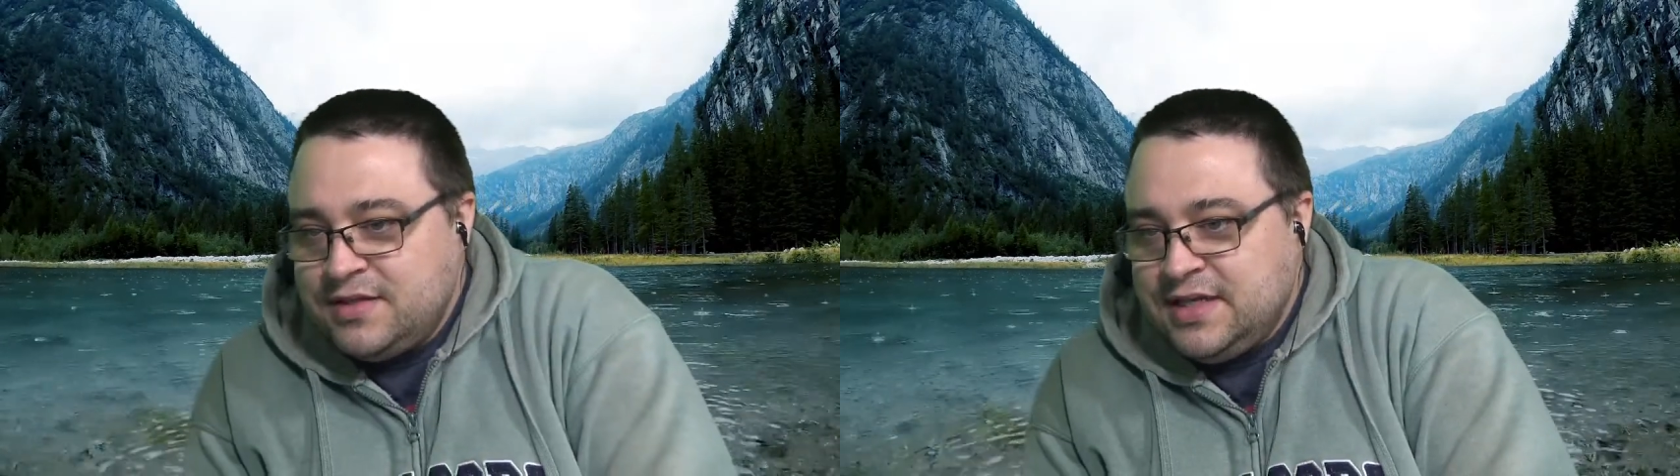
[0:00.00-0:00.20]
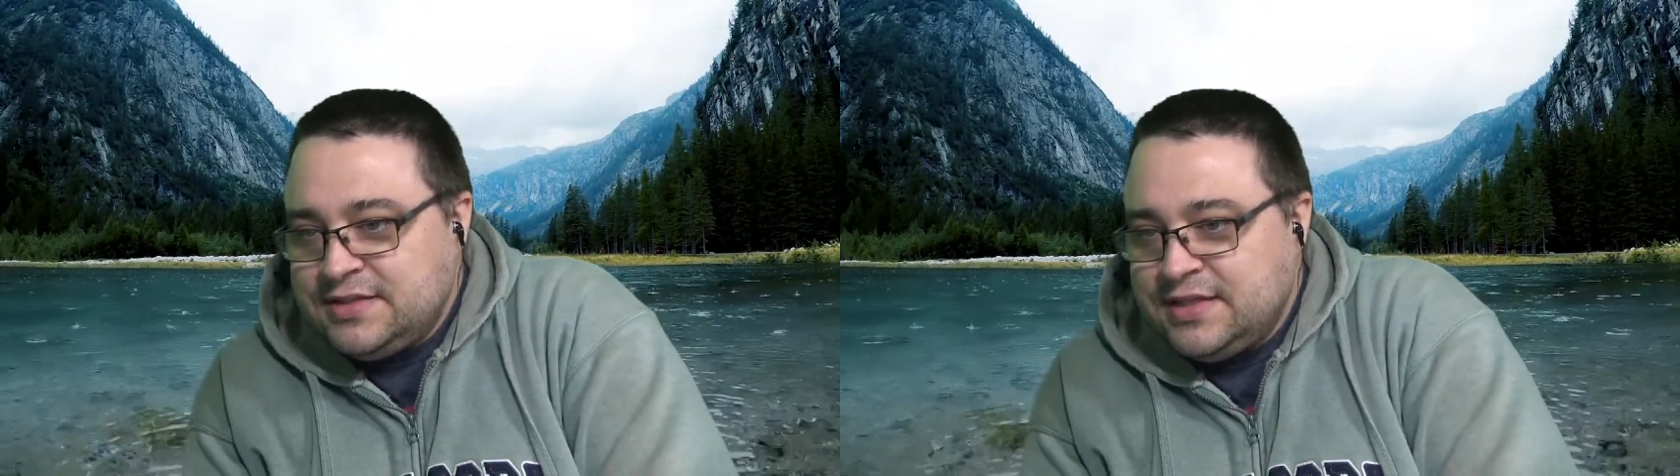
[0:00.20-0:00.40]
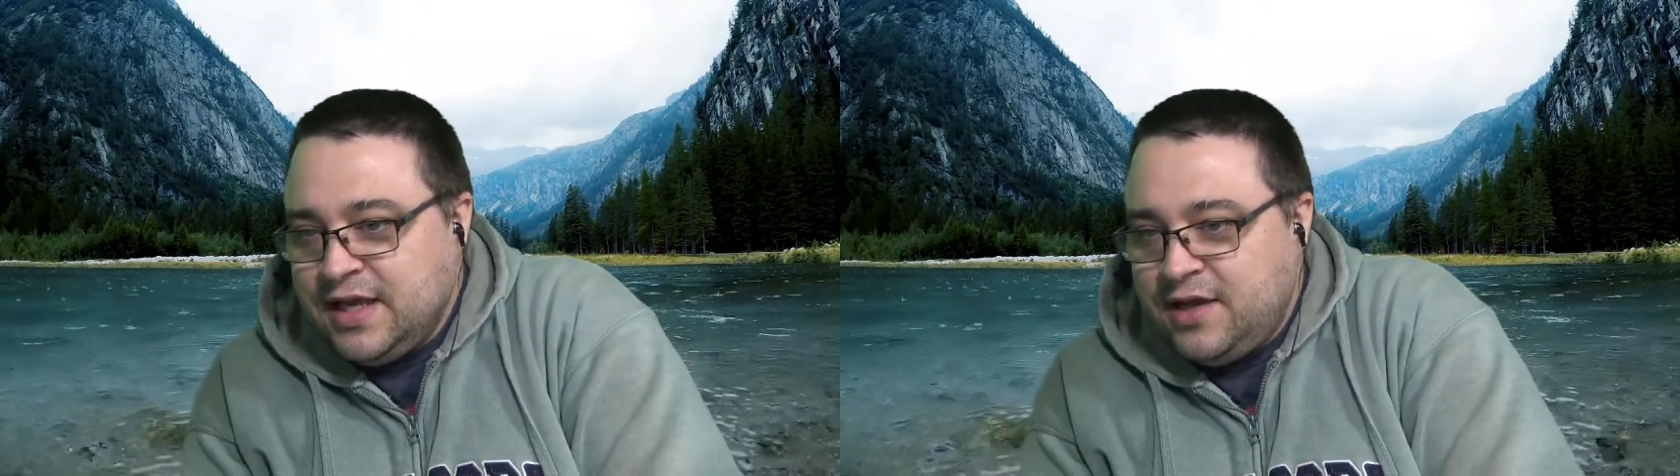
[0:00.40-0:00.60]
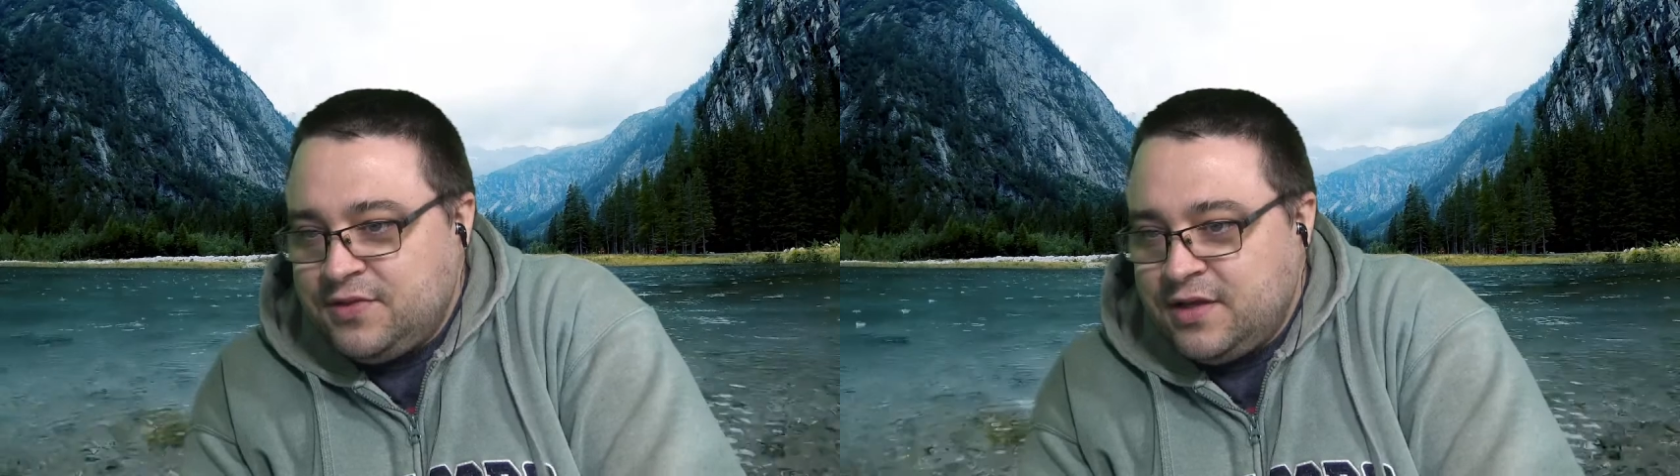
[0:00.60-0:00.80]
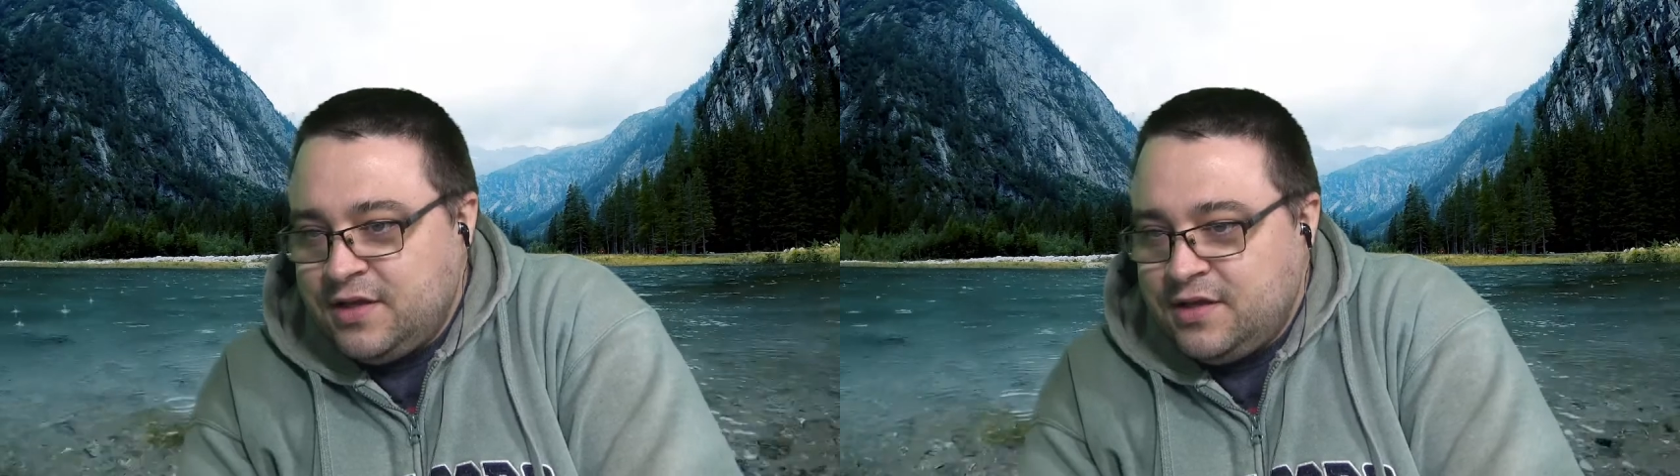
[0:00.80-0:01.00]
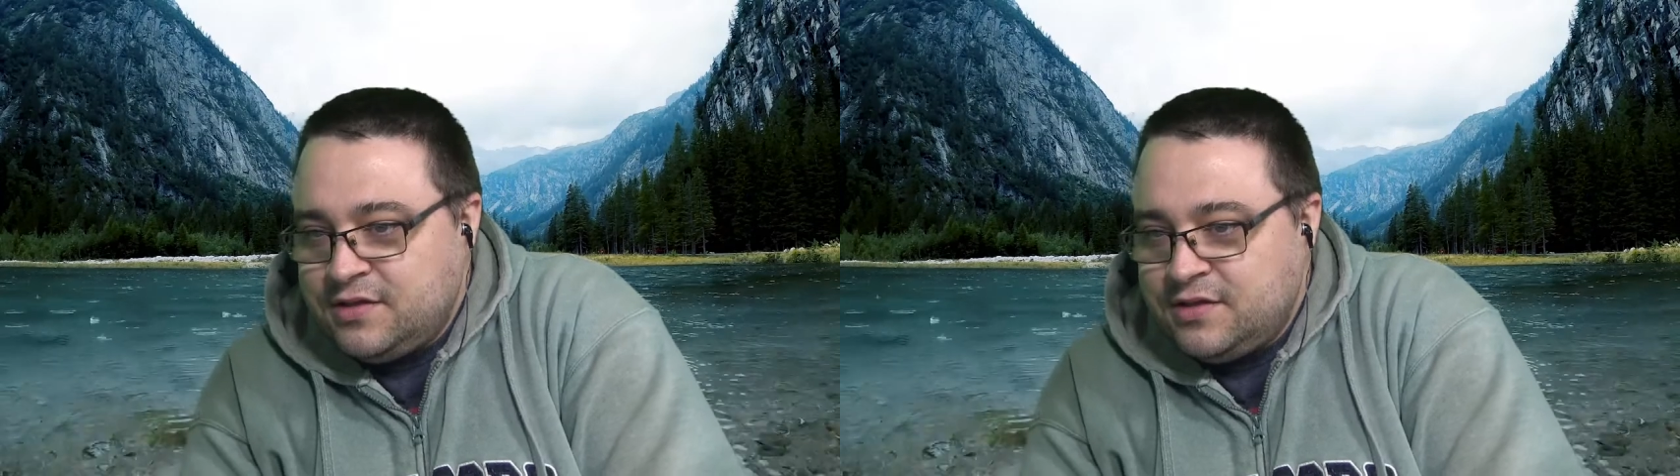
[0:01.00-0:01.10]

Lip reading: testing out the